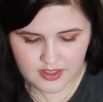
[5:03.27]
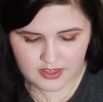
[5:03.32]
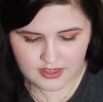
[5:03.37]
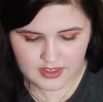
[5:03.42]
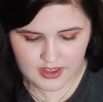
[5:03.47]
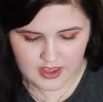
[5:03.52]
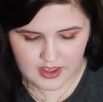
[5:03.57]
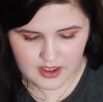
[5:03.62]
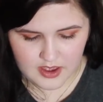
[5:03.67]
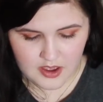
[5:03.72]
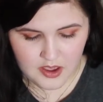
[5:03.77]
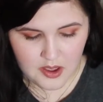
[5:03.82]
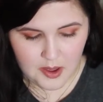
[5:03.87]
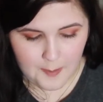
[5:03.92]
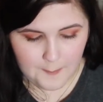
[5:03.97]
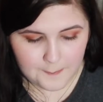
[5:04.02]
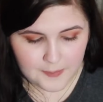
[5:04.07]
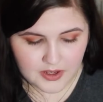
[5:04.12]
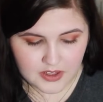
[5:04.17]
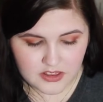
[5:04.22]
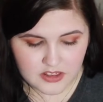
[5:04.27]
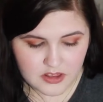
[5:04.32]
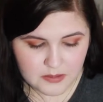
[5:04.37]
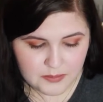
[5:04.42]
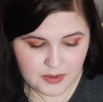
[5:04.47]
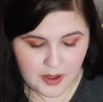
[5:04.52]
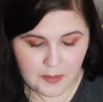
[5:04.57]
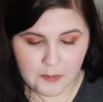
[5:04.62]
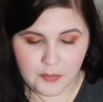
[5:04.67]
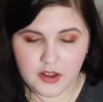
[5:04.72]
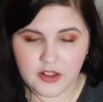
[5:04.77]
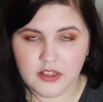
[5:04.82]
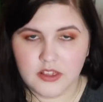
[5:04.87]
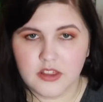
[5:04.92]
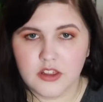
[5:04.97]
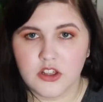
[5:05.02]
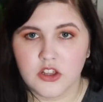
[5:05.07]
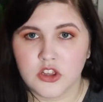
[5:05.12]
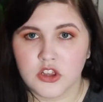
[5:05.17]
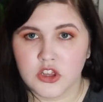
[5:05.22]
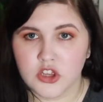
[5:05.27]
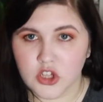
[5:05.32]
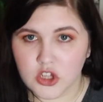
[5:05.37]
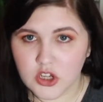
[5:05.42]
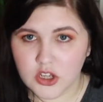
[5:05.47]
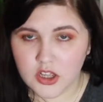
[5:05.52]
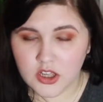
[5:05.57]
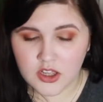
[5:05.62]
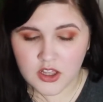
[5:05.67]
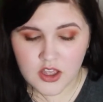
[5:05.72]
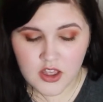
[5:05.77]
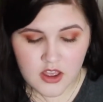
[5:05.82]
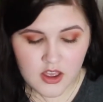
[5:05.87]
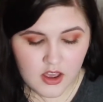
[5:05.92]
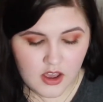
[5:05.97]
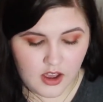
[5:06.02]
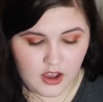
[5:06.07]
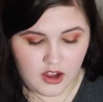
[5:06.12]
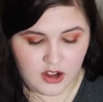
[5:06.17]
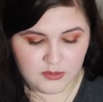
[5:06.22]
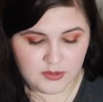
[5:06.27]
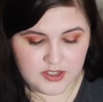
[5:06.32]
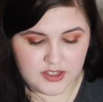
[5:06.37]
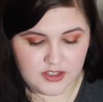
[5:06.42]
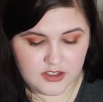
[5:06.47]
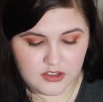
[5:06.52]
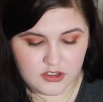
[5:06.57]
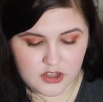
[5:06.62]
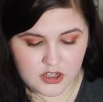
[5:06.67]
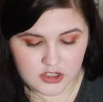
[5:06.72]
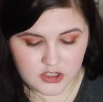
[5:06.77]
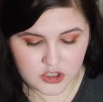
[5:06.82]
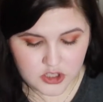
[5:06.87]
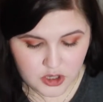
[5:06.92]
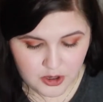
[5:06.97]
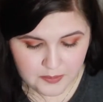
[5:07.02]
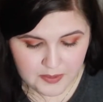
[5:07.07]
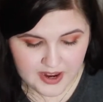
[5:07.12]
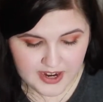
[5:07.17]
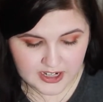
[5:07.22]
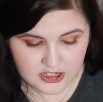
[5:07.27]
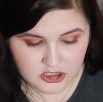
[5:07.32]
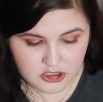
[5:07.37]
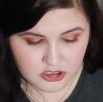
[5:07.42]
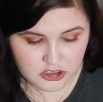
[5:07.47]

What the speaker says: the month by month look. This is a 2-page